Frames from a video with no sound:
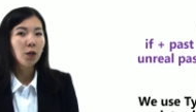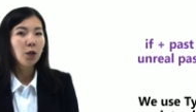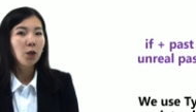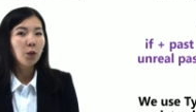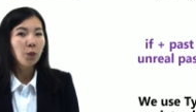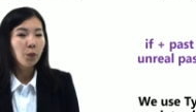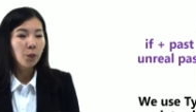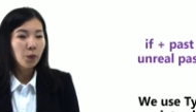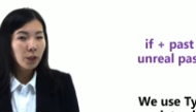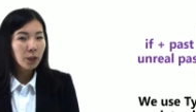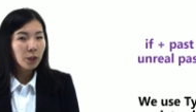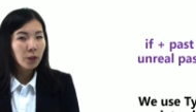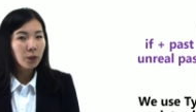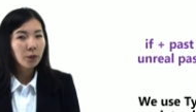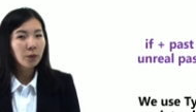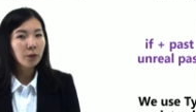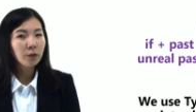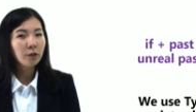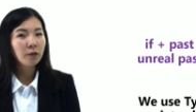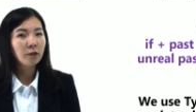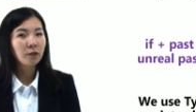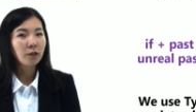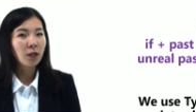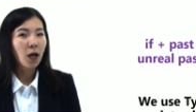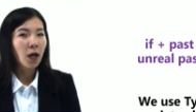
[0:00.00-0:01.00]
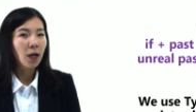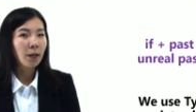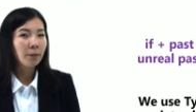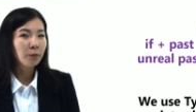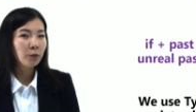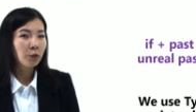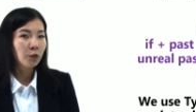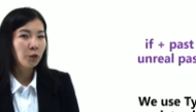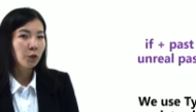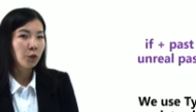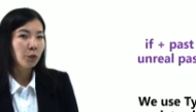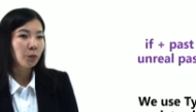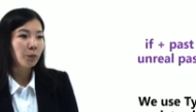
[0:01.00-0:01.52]
We use type
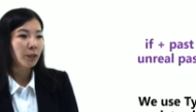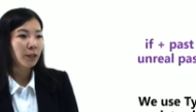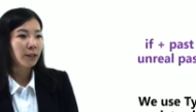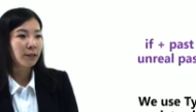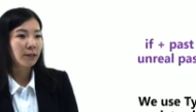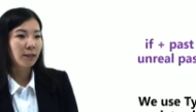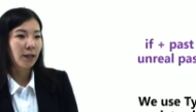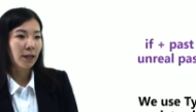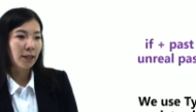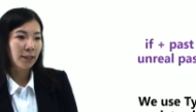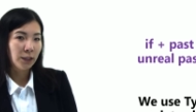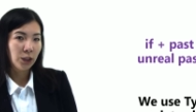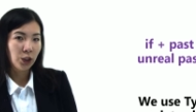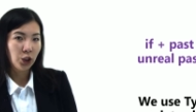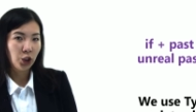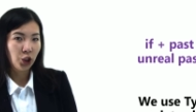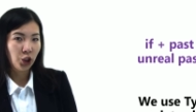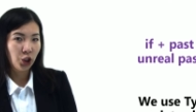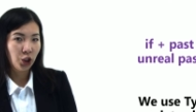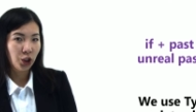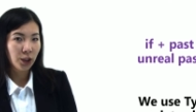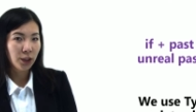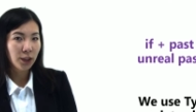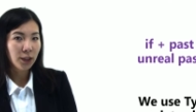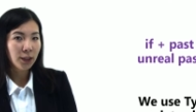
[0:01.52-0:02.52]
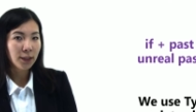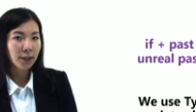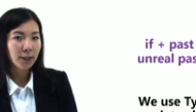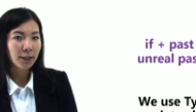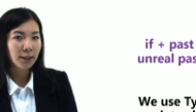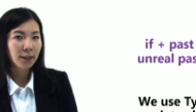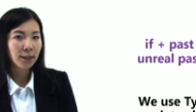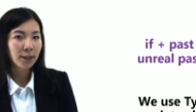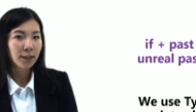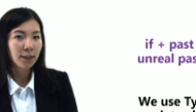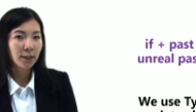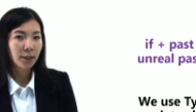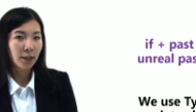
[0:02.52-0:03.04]
2 mixed
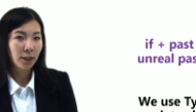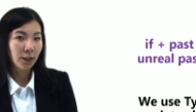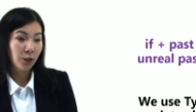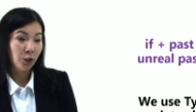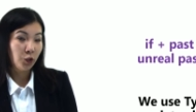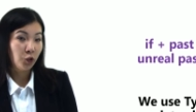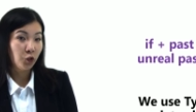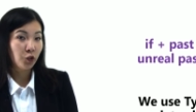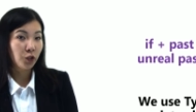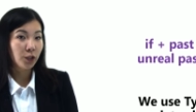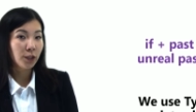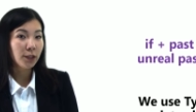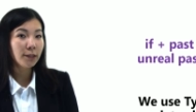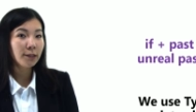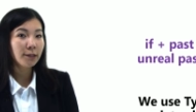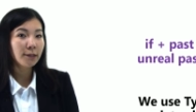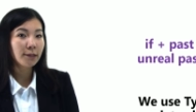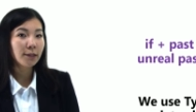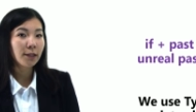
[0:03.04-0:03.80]
conditional